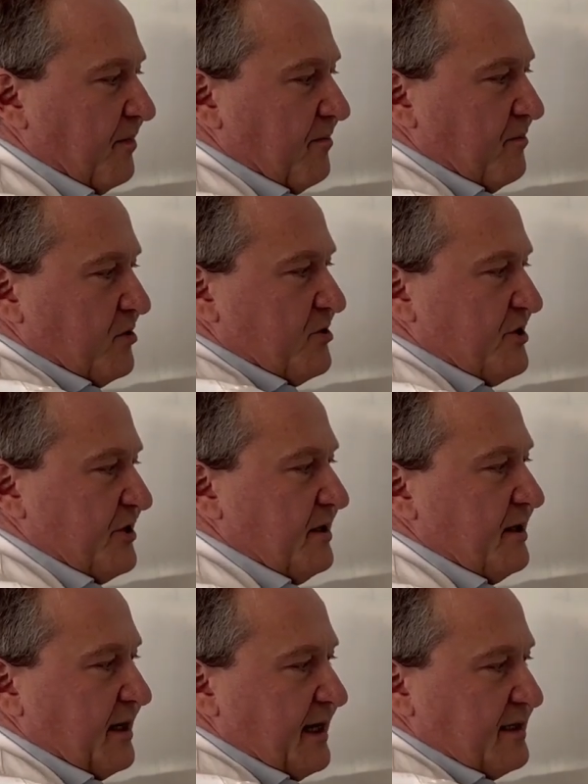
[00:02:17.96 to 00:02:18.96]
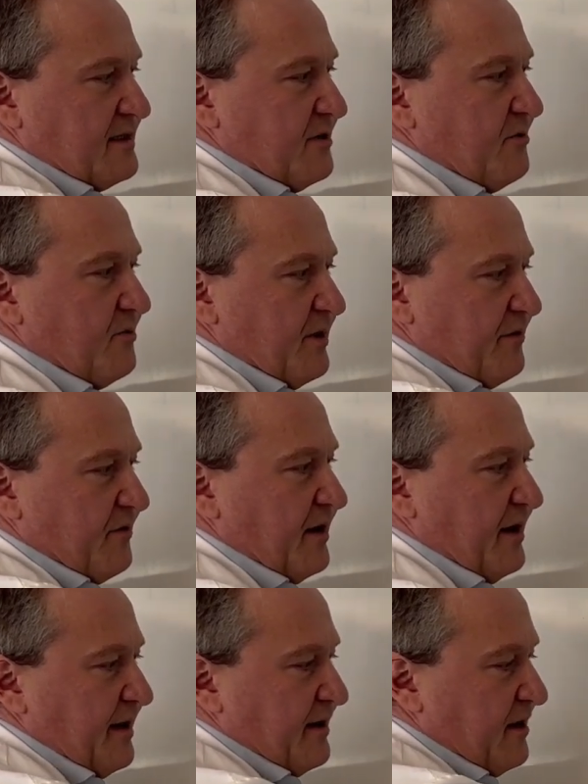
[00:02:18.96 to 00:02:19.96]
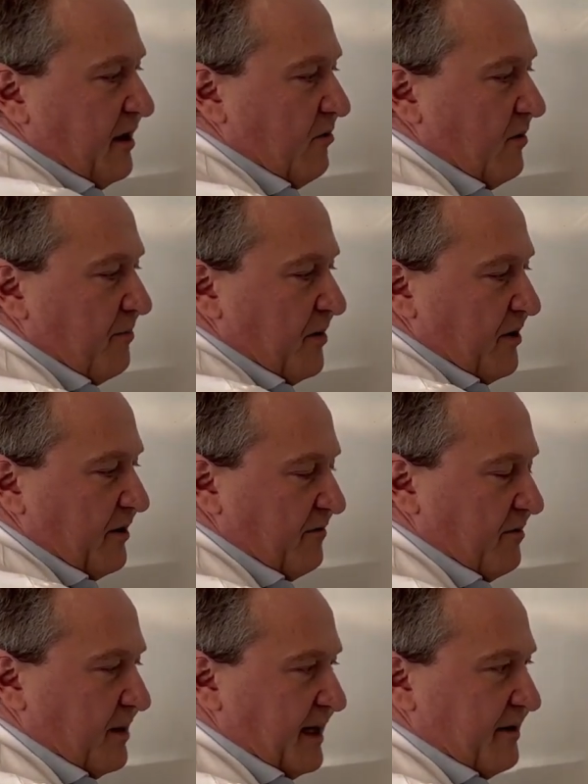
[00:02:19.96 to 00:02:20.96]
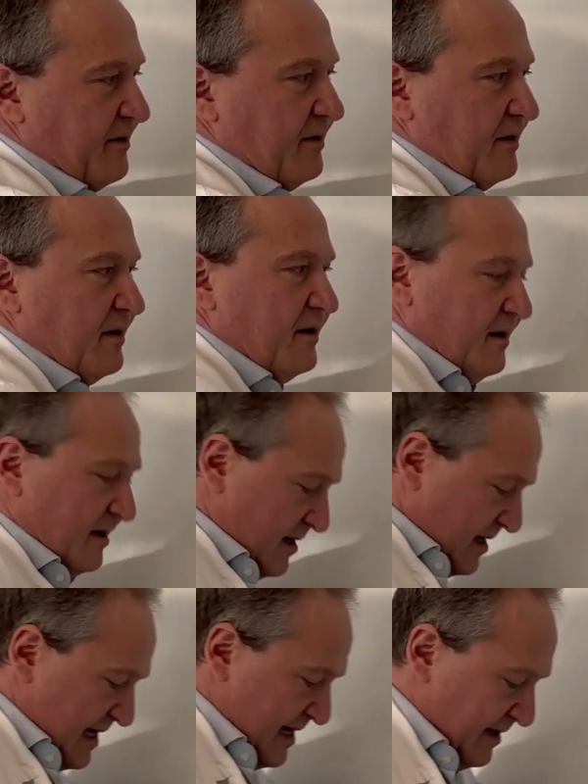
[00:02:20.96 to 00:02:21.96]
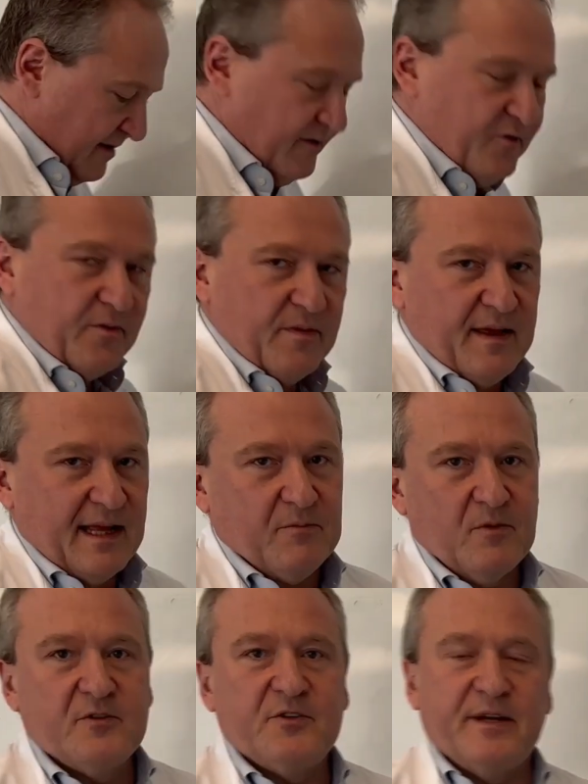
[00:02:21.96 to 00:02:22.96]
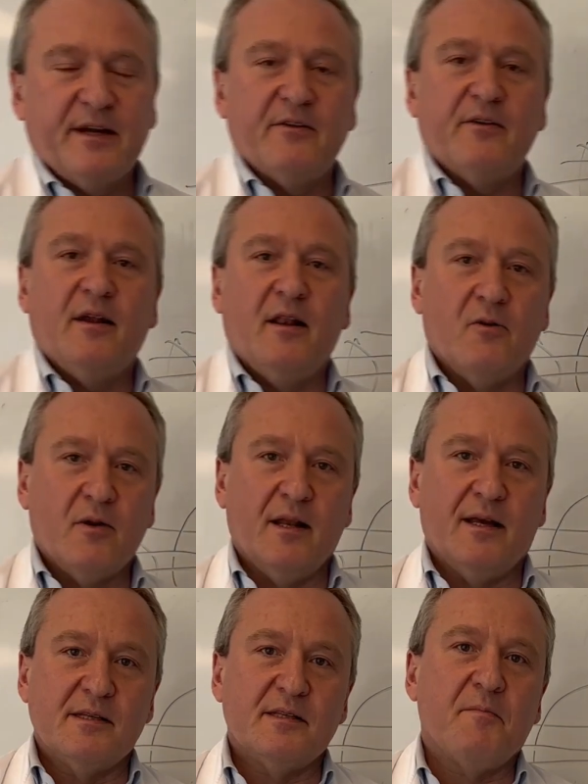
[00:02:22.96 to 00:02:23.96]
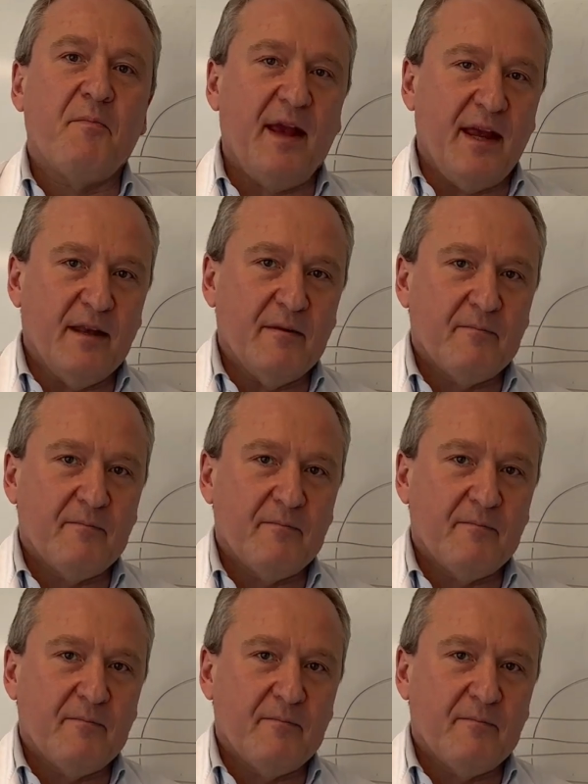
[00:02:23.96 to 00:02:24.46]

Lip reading: push against the urethra and the lower part of the bladder, and that will trigger a localized pain.